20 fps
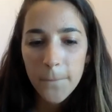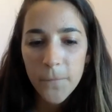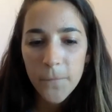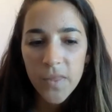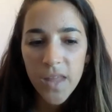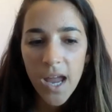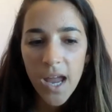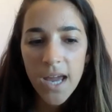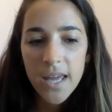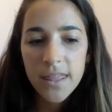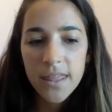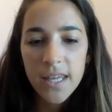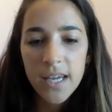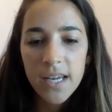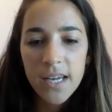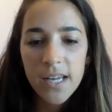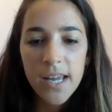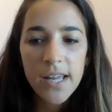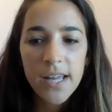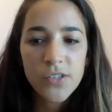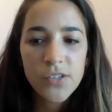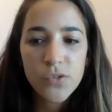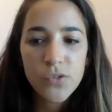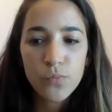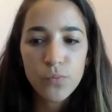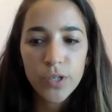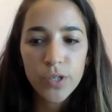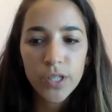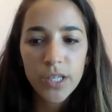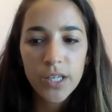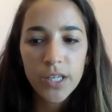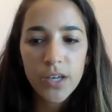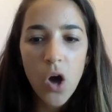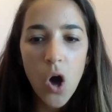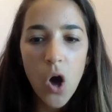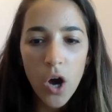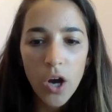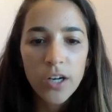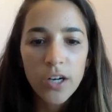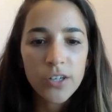I think it's really
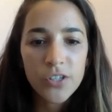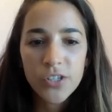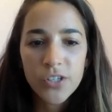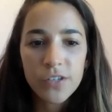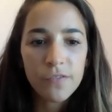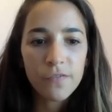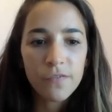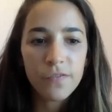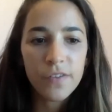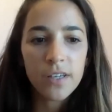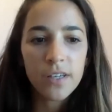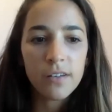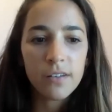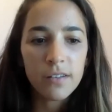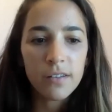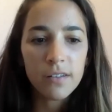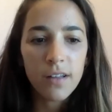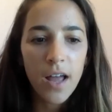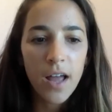hard to feel